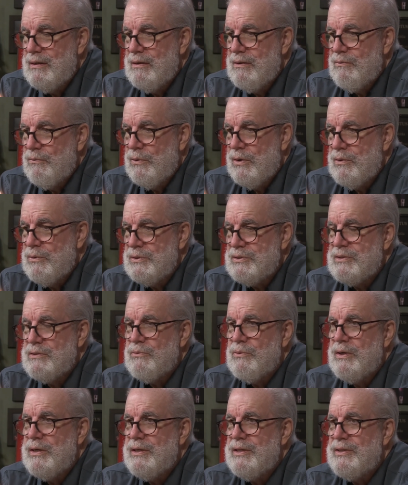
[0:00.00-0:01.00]

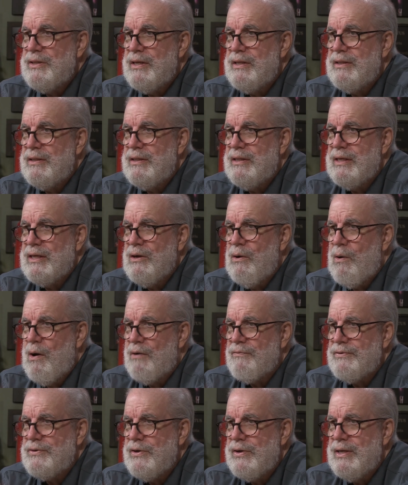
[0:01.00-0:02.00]
Where did it go
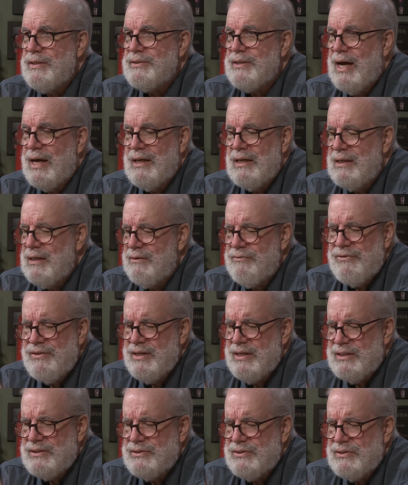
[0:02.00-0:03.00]
off in your head? I love
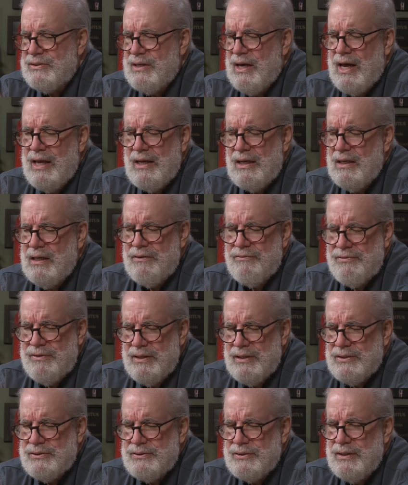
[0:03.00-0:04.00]
this. I love
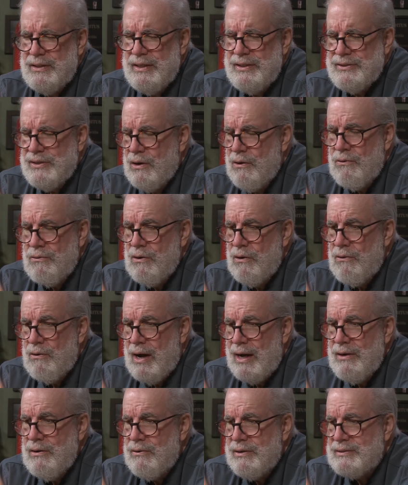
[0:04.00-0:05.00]
this. He said, oh, no,
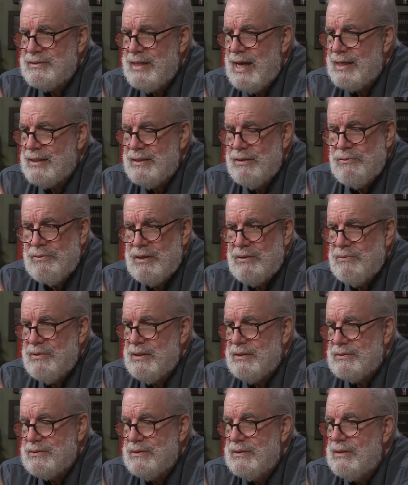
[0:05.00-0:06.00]
I know exactly when it
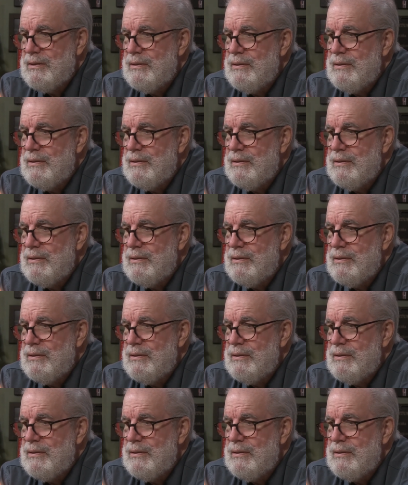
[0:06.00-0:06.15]
was.